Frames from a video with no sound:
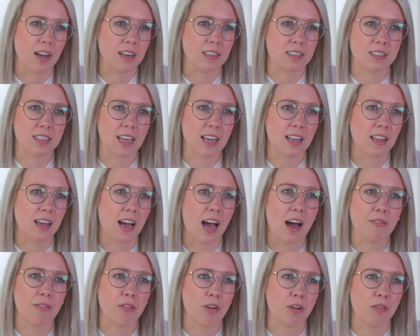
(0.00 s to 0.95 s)
and sell it
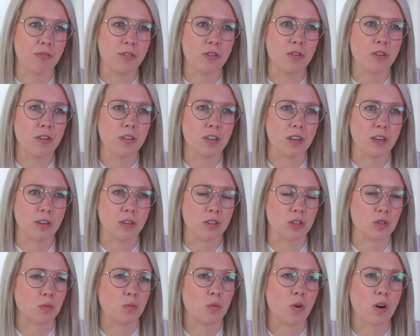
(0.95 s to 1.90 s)
after a few
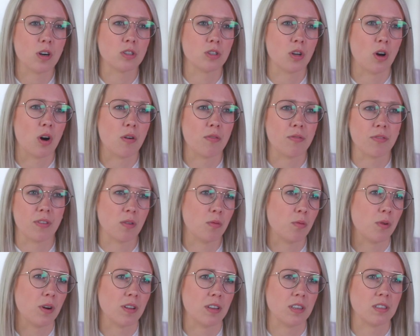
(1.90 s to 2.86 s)
years worse off than
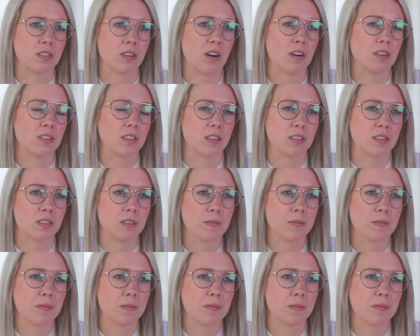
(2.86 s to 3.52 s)
where they started.